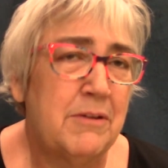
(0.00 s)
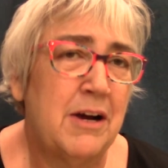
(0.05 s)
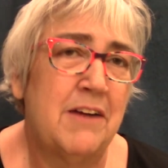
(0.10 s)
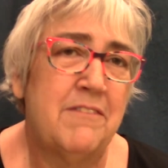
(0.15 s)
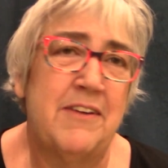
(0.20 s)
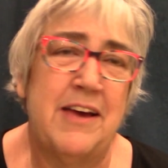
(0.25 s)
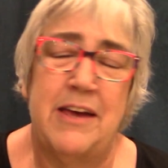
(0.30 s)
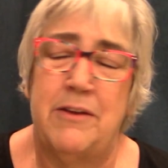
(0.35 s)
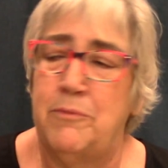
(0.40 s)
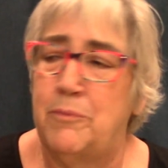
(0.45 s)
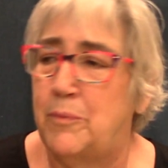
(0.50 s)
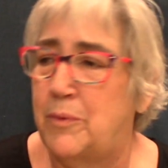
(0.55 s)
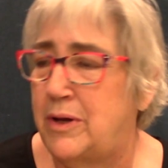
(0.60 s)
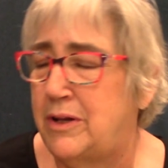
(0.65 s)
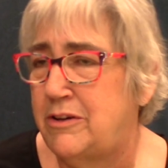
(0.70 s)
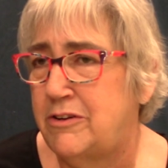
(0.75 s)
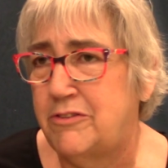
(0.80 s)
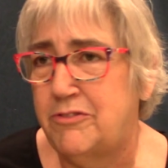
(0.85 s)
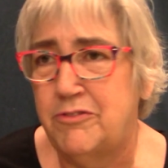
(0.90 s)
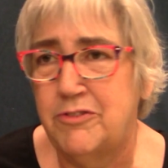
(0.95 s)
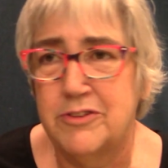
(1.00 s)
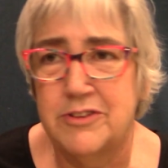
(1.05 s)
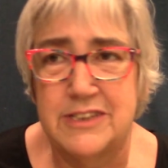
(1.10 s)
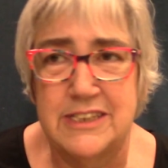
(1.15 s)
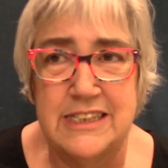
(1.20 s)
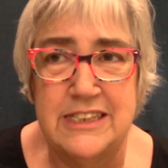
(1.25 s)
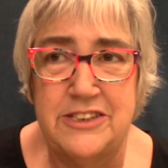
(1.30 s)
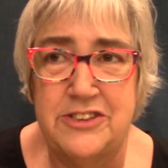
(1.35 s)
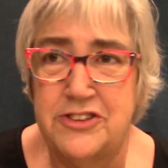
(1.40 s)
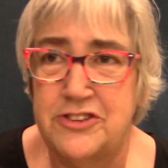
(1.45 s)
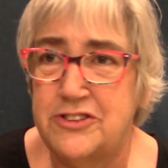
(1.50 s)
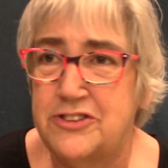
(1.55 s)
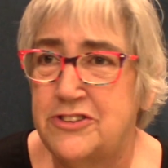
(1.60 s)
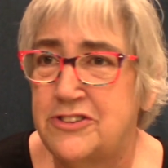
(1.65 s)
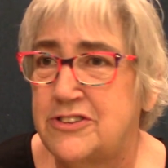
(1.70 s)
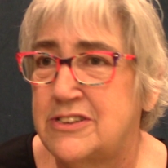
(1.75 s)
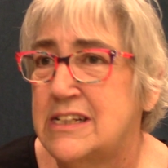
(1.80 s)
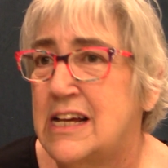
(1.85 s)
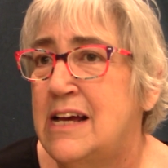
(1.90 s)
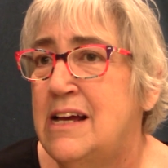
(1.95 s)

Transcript: I've had wonderful teachers,